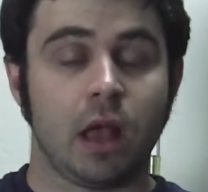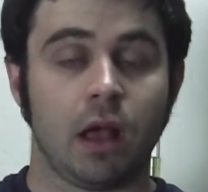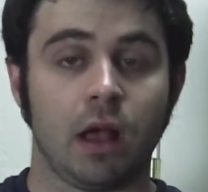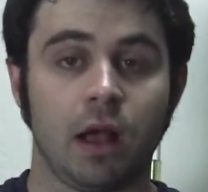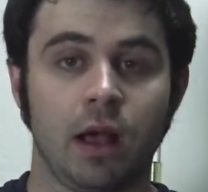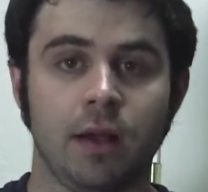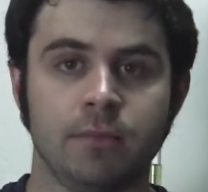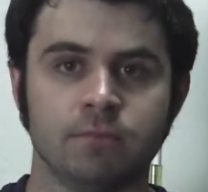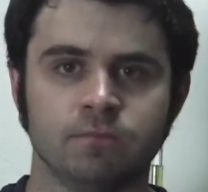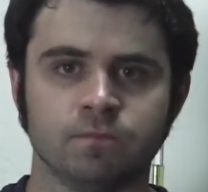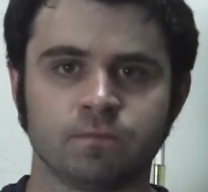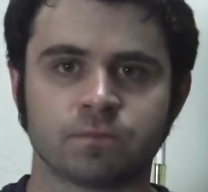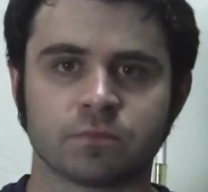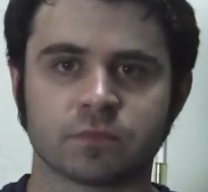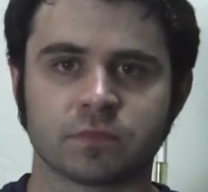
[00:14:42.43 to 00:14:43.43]
Yeah,
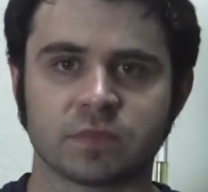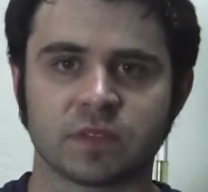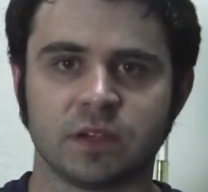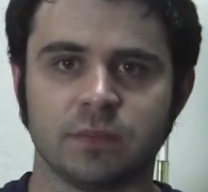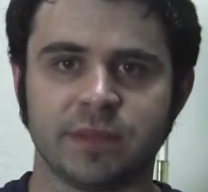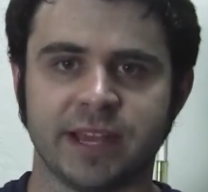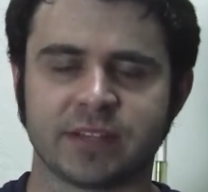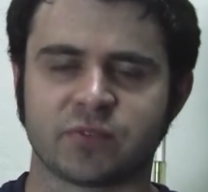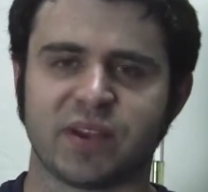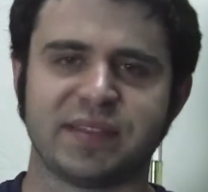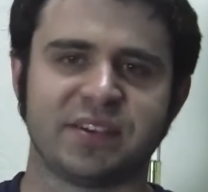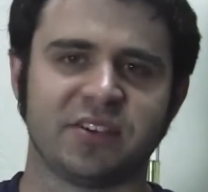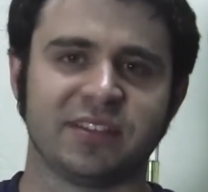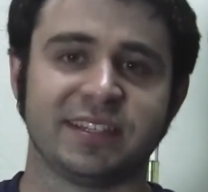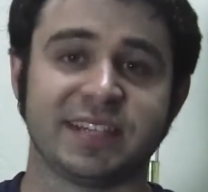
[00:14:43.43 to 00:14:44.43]
it's right
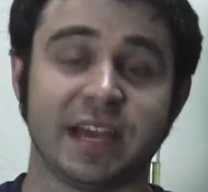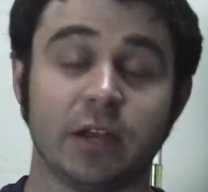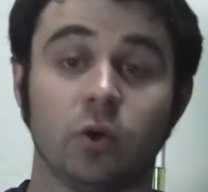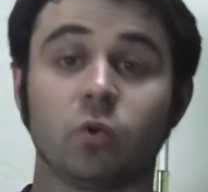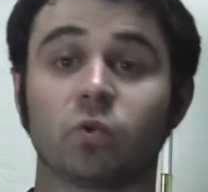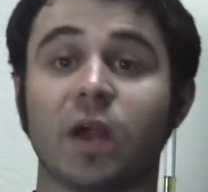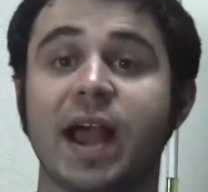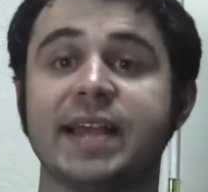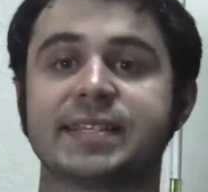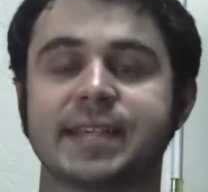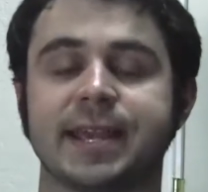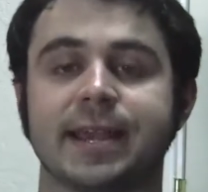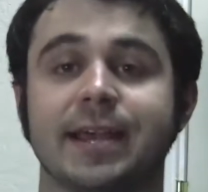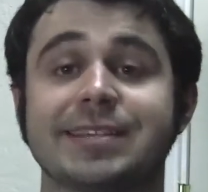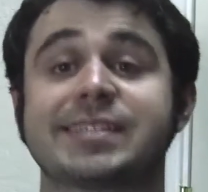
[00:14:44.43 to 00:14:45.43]
there in the title.
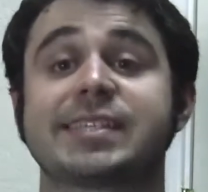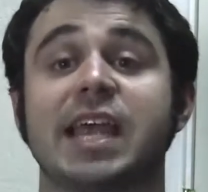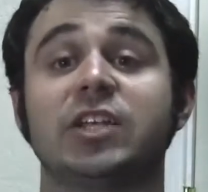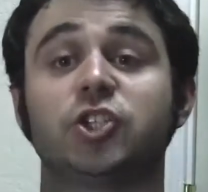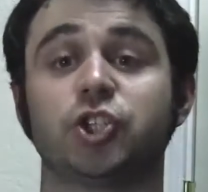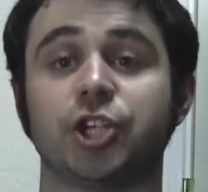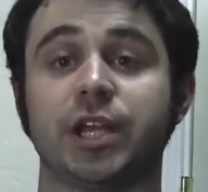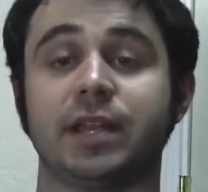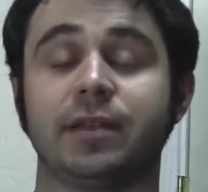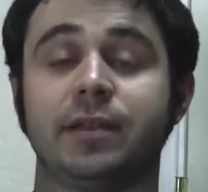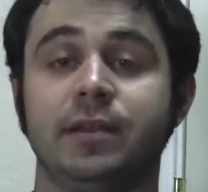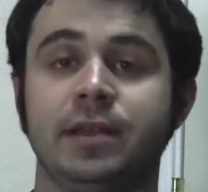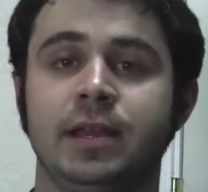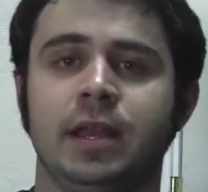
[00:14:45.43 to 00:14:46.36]
Rising, Ascension.